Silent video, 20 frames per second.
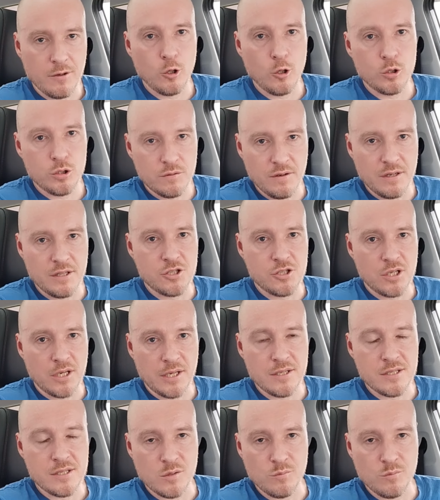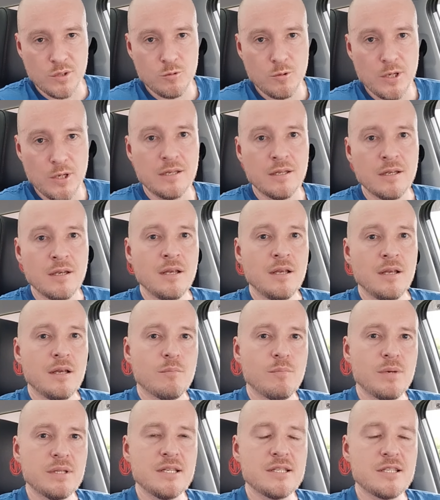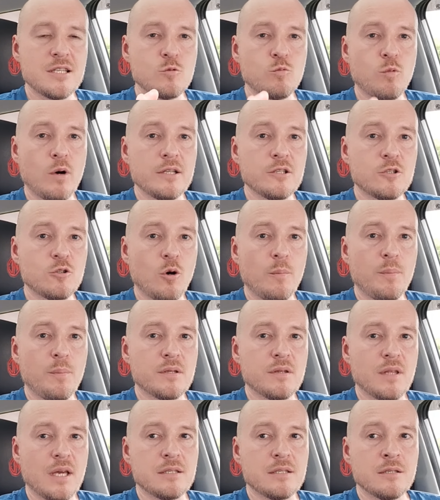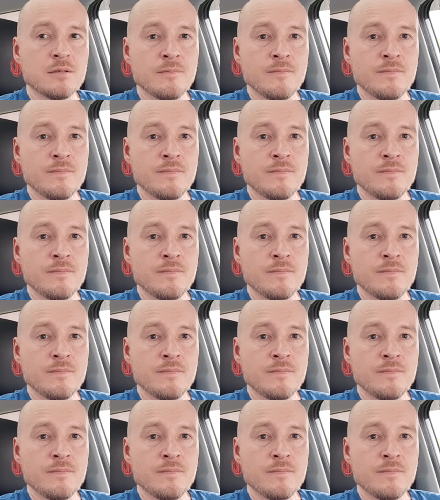a lot of other check-ins in between, but this is one topic that